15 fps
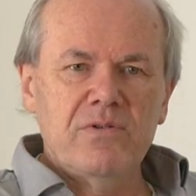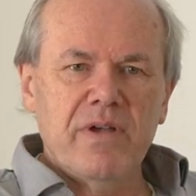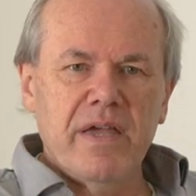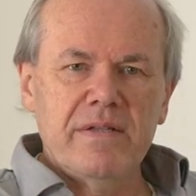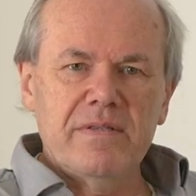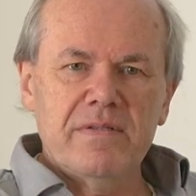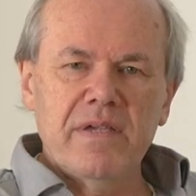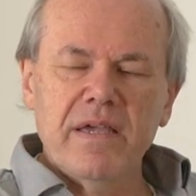you
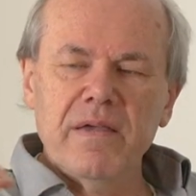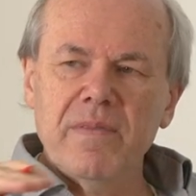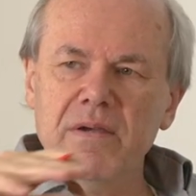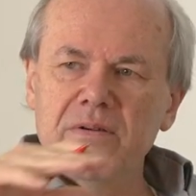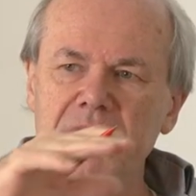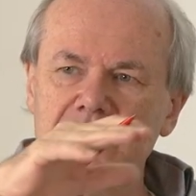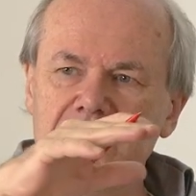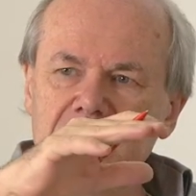can say
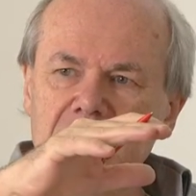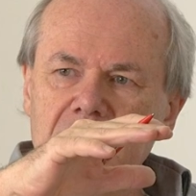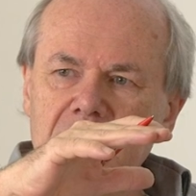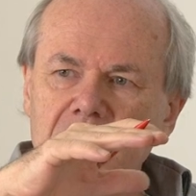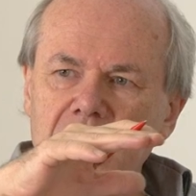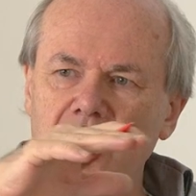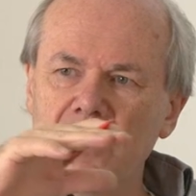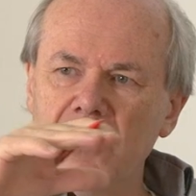there is
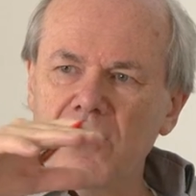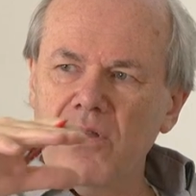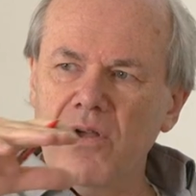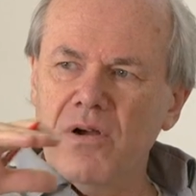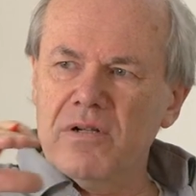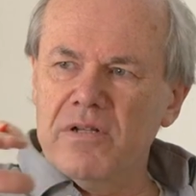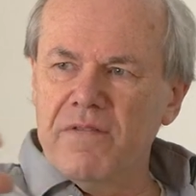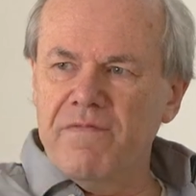long,
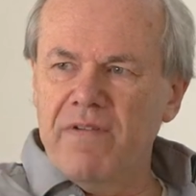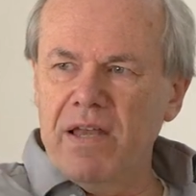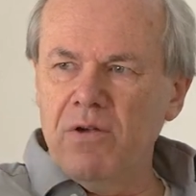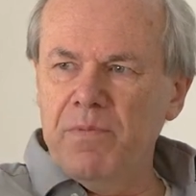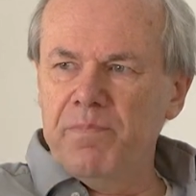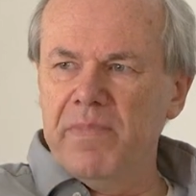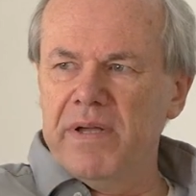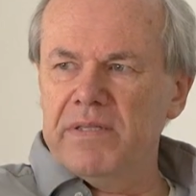long
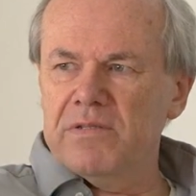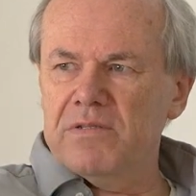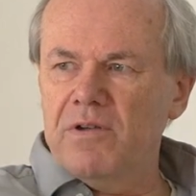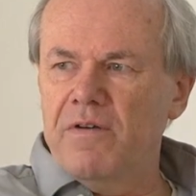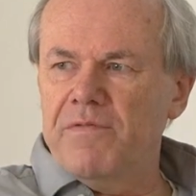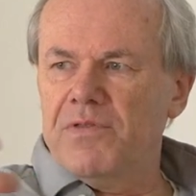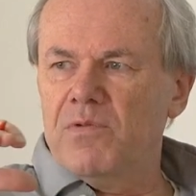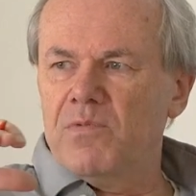developments
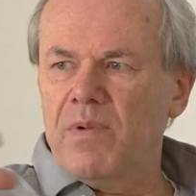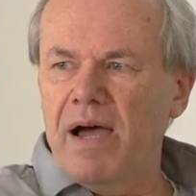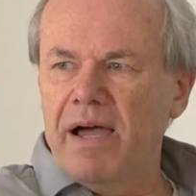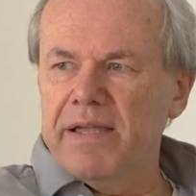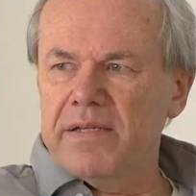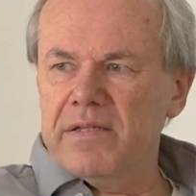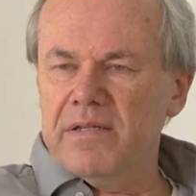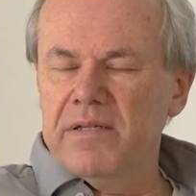of the
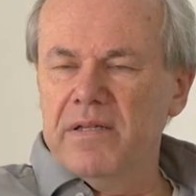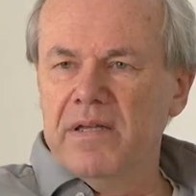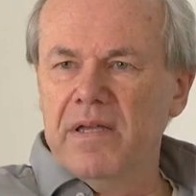right.